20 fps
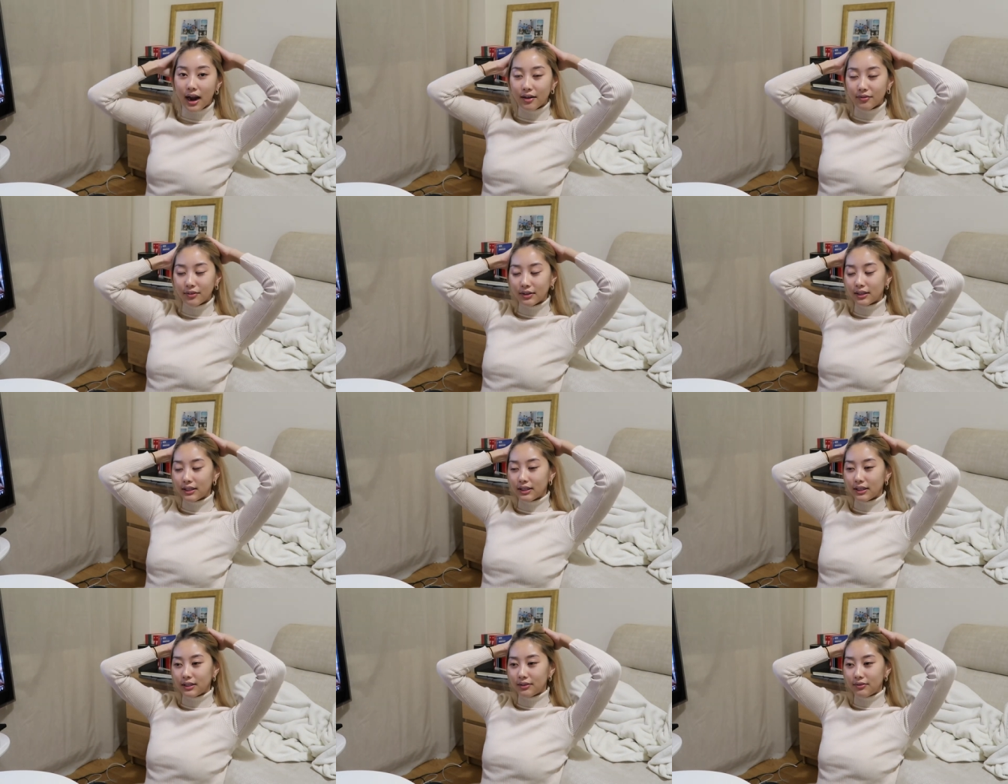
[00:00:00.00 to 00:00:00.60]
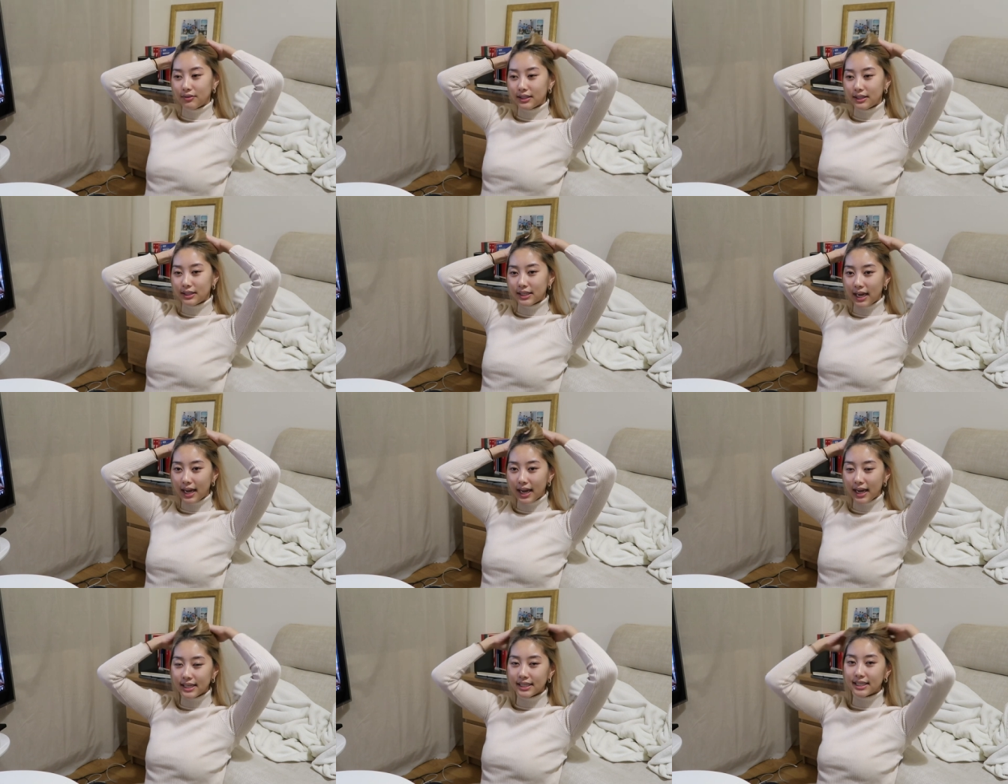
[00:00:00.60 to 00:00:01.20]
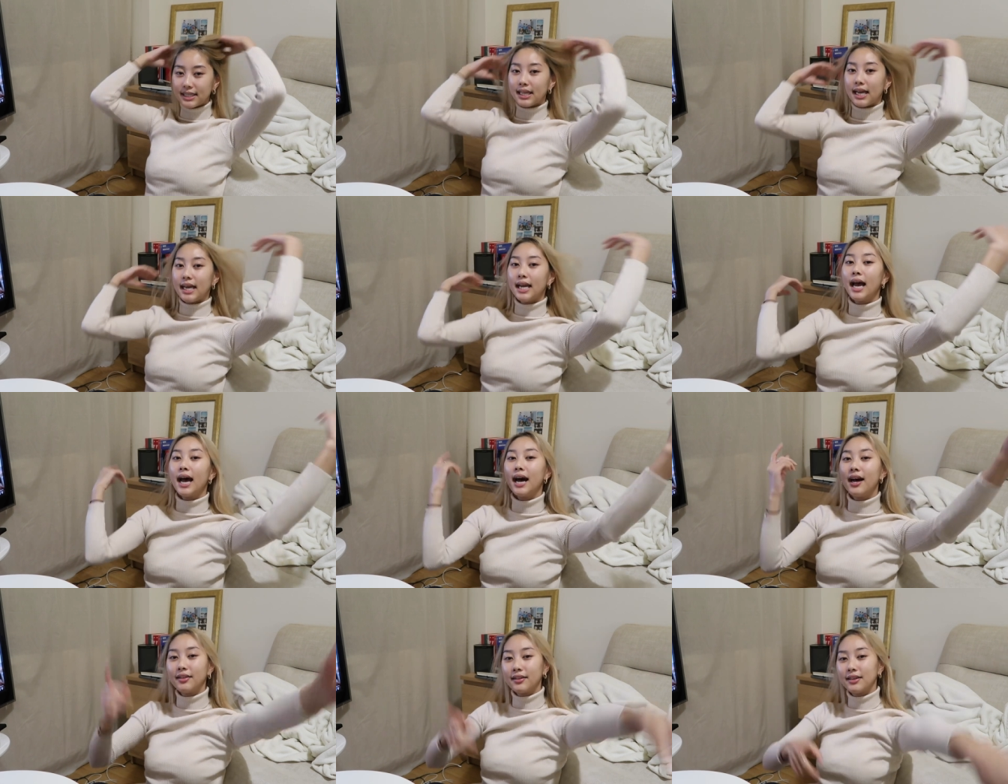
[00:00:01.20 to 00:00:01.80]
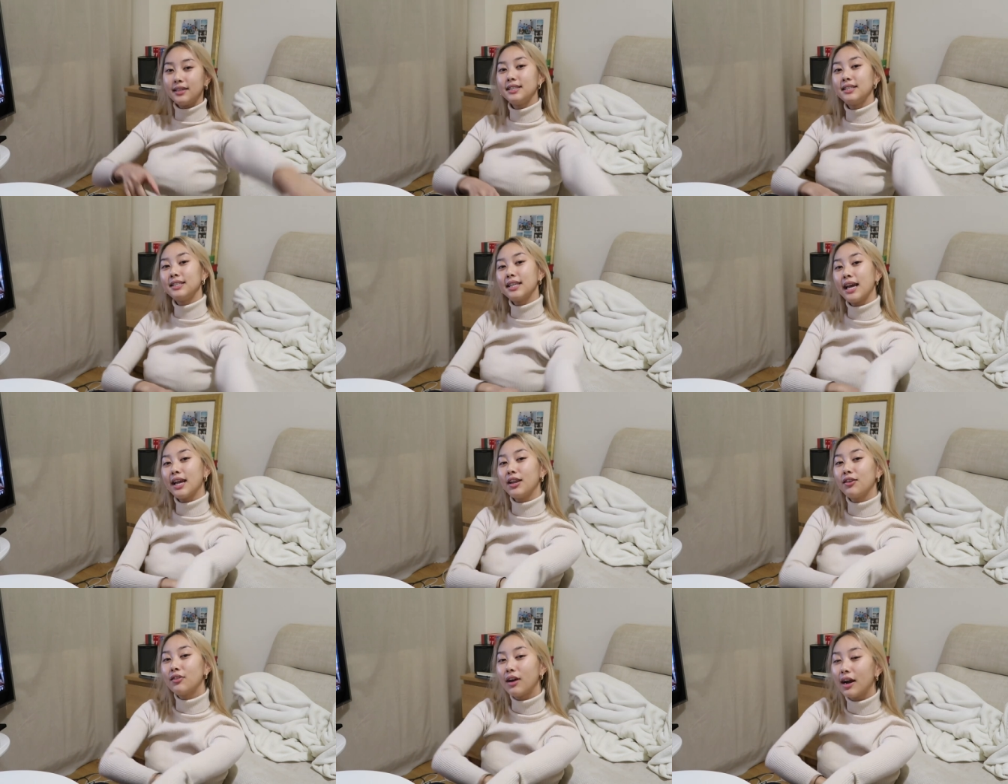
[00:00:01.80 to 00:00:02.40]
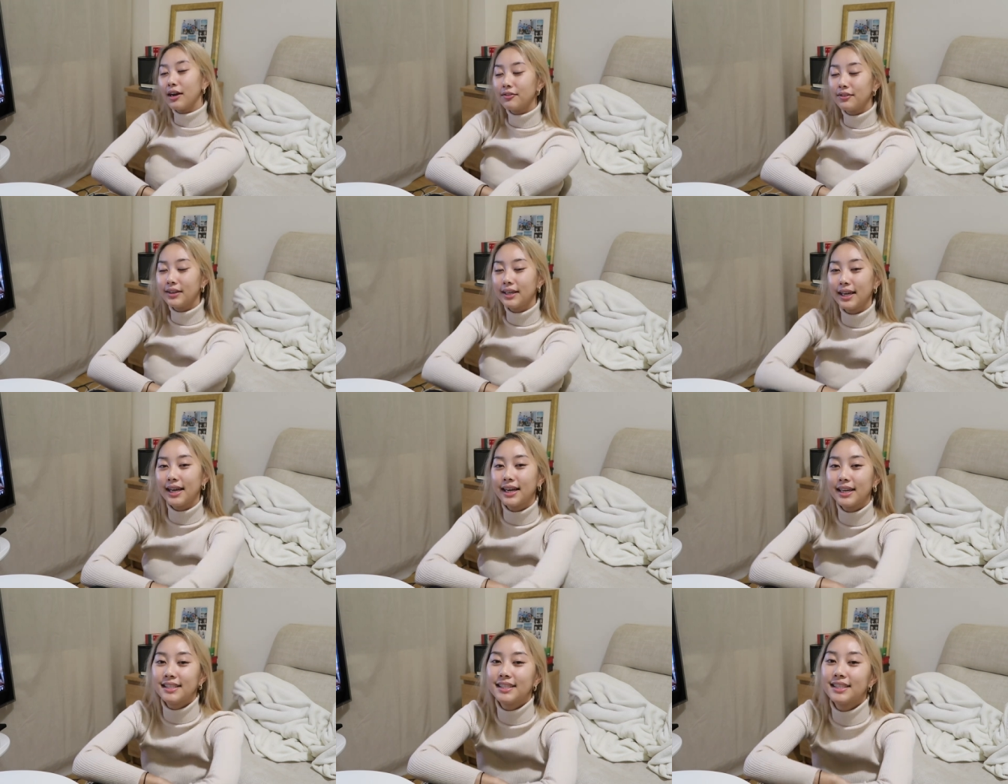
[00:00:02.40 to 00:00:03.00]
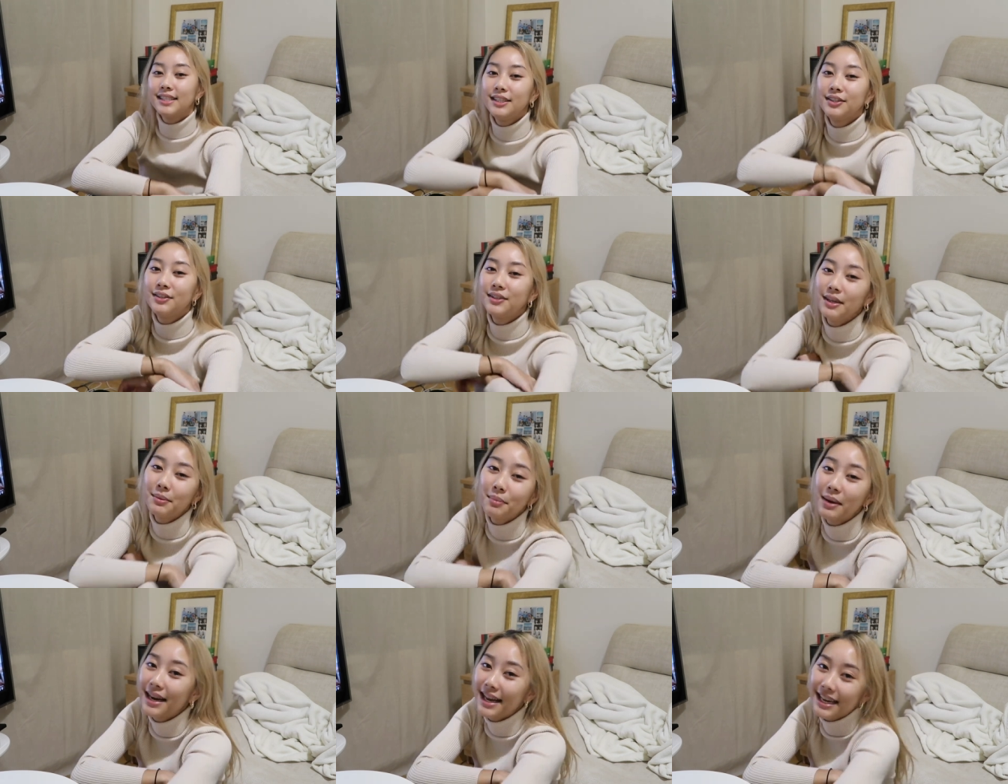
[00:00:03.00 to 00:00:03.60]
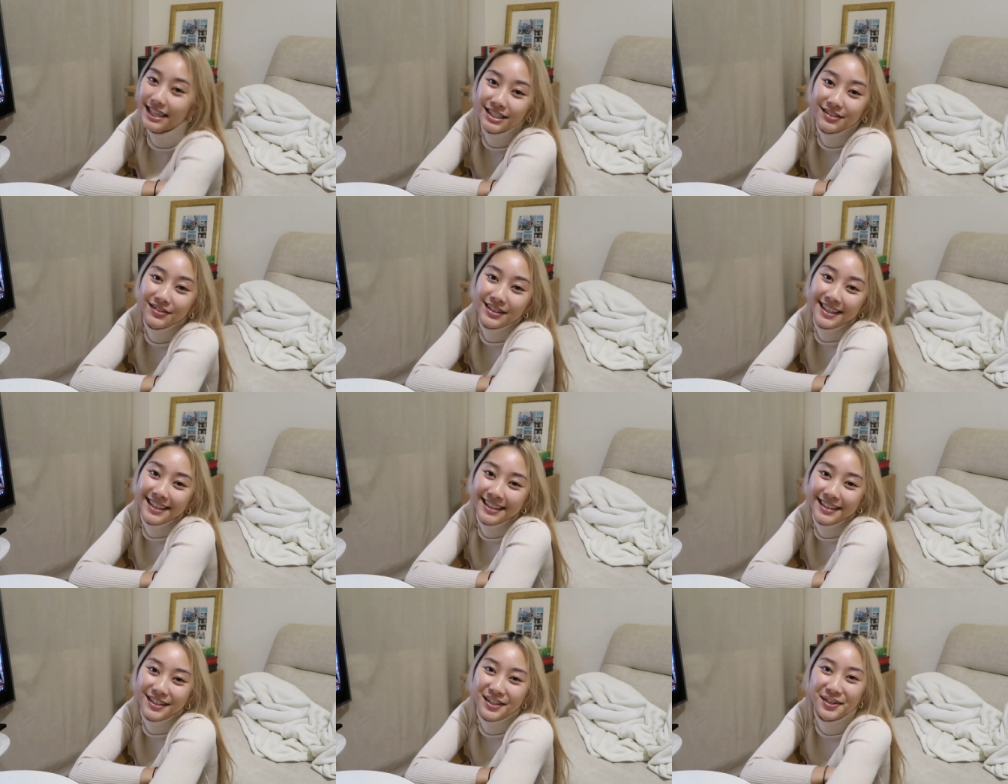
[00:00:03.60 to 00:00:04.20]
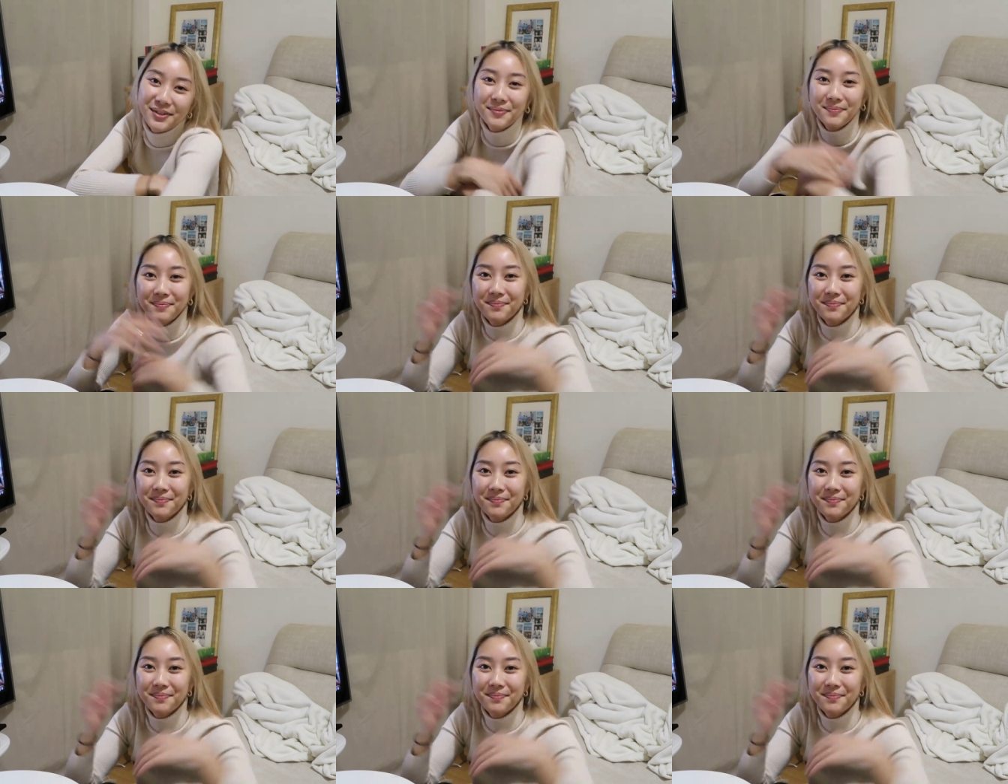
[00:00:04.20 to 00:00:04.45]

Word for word: having a lovely day stay healthy stay thriving and I see you in my next video